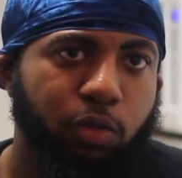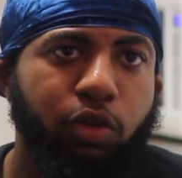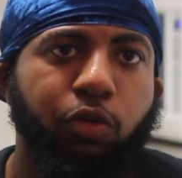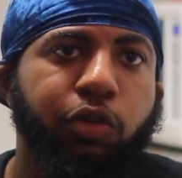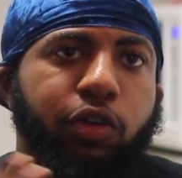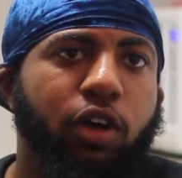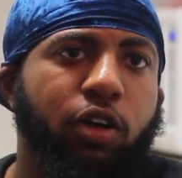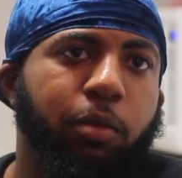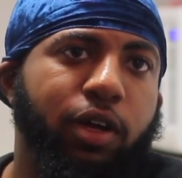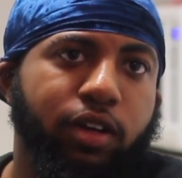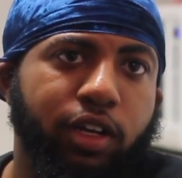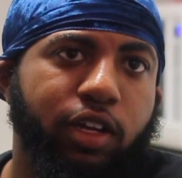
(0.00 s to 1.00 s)
but we all,
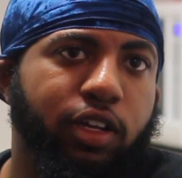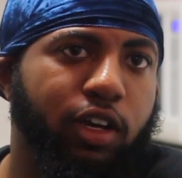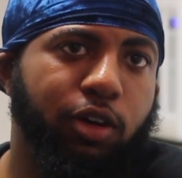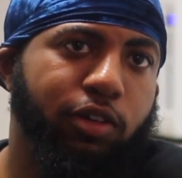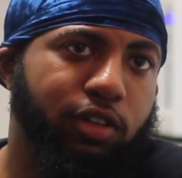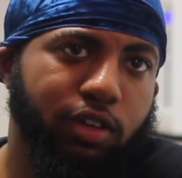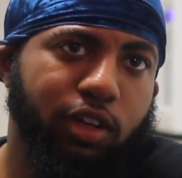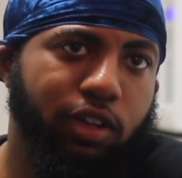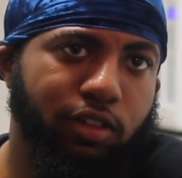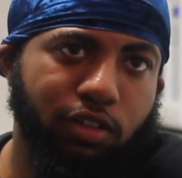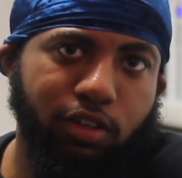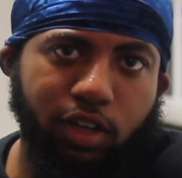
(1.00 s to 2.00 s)
my daddy always stayed
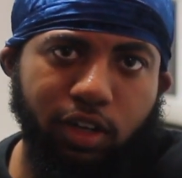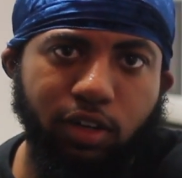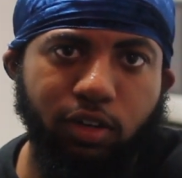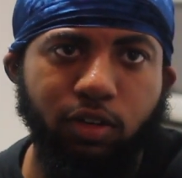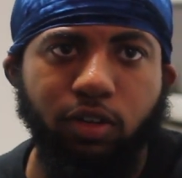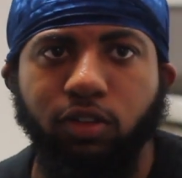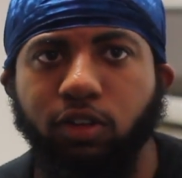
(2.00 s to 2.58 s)
in Chicago though,